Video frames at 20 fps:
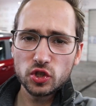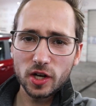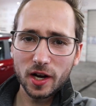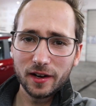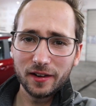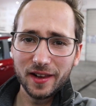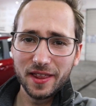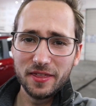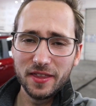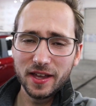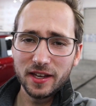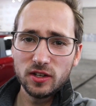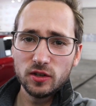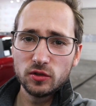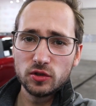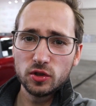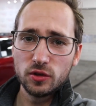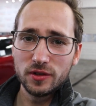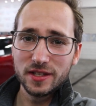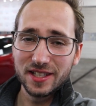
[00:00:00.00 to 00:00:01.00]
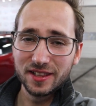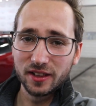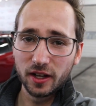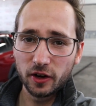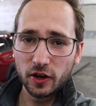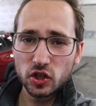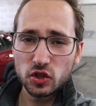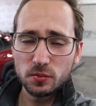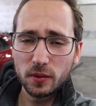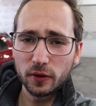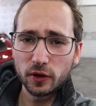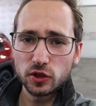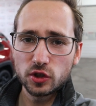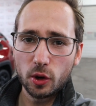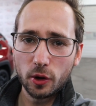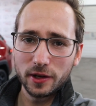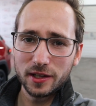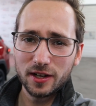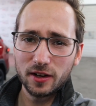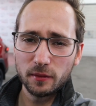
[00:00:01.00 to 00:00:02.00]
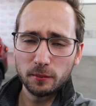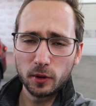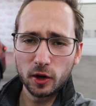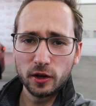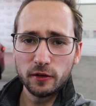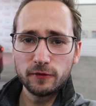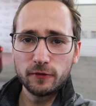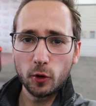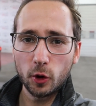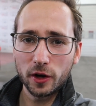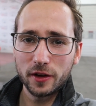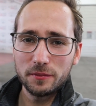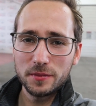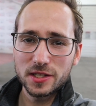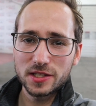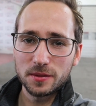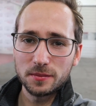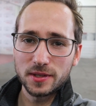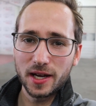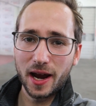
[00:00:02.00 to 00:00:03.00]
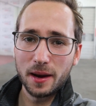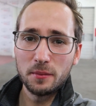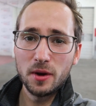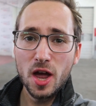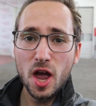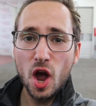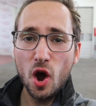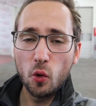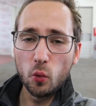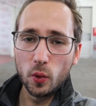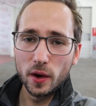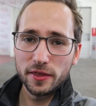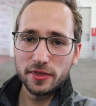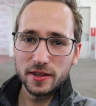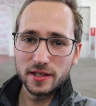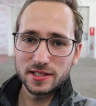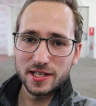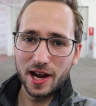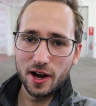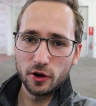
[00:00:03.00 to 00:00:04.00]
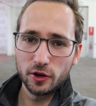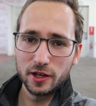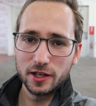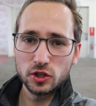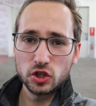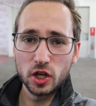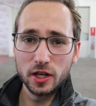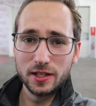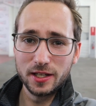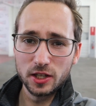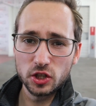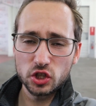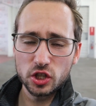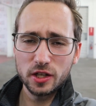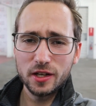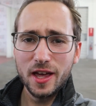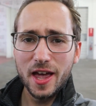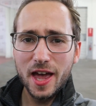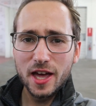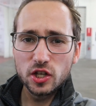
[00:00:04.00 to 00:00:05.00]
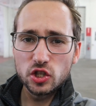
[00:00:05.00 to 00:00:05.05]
shout out and thank you to the Larry H. Miller Toyota here in Murray for giving me some time with this Heritage Edition.